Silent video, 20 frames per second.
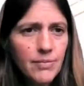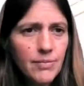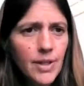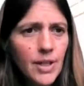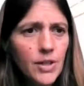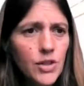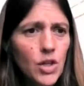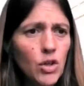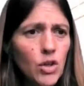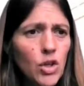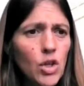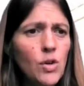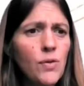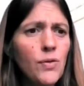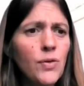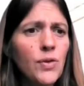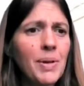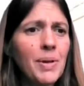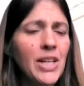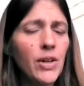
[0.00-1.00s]
So
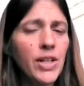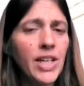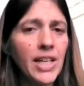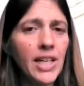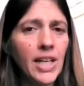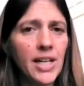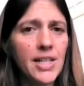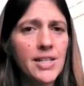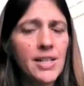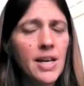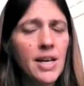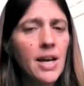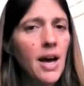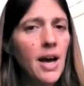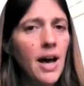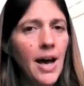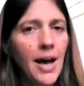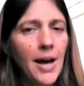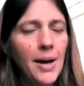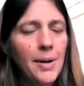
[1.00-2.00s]
you've been looking at
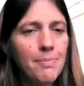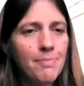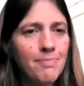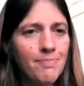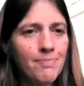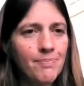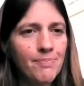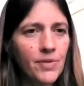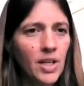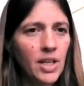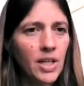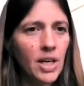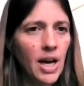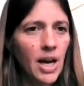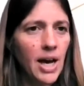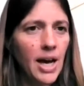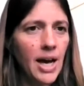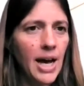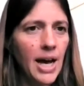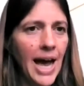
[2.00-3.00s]

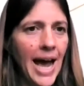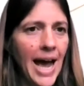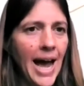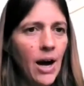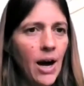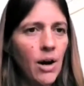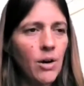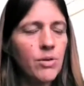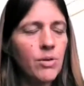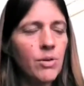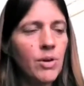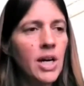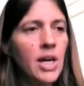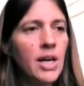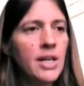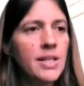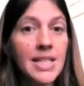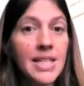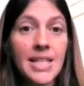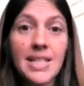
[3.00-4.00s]
how
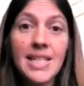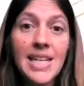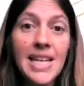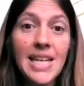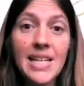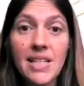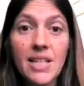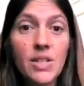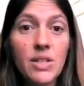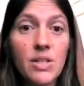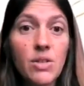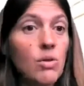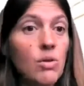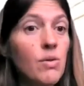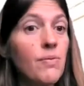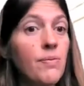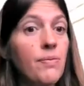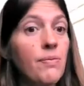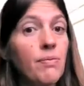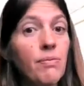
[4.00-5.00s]
diseases sort
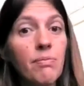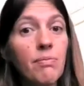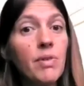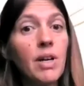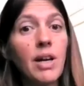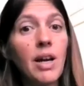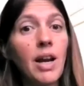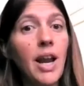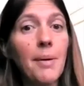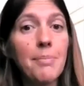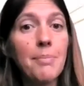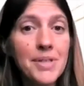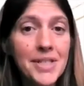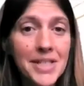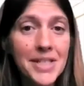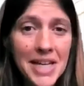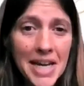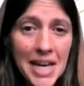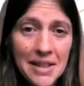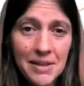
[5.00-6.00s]
of club
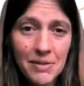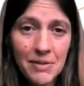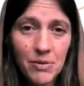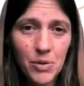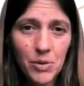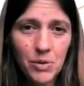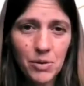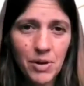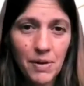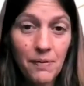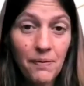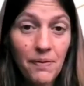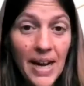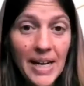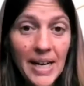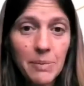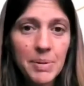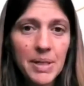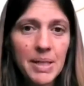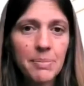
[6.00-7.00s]
together or
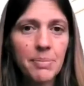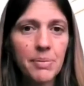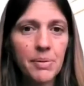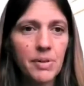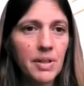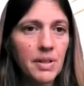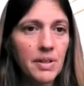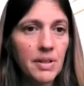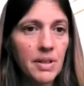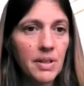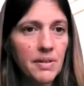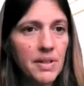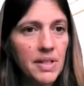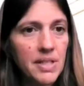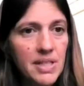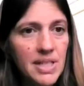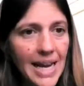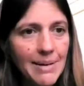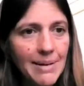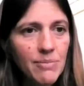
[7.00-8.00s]
affect people at the
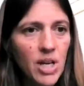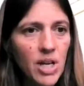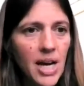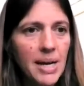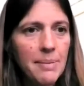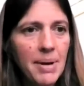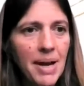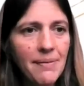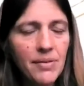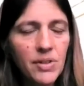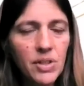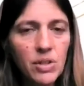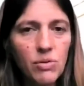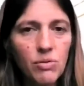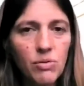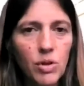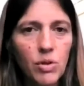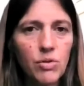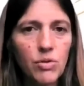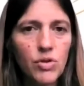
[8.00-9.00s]
same time, haven't you,
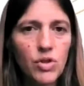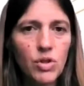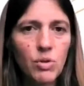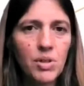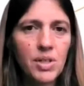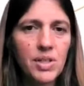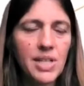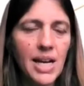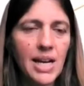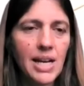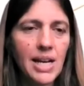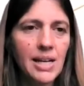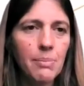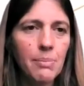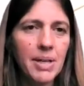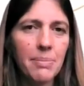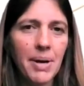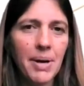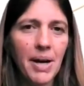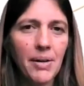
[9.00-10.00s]
Ruth? Do you want to say a little
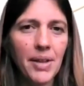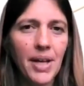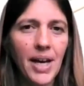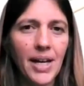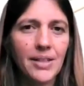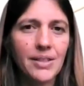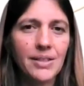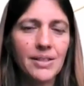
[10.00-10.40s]
bit about that?